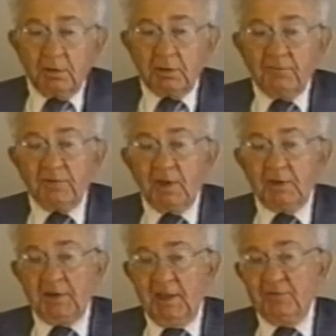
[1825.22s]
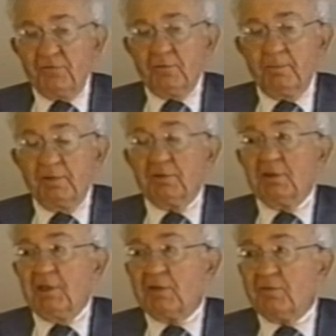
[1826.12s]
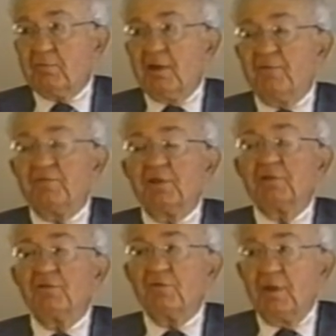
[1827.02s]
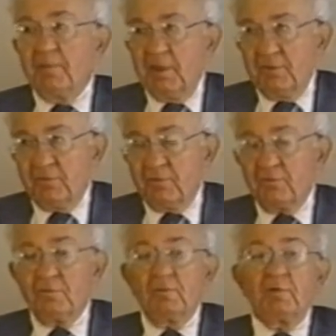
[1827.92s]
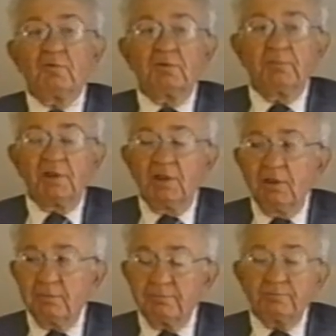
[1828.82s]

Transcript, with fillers: I never got an answer, but the next draft had the same answer, so I wrote him again.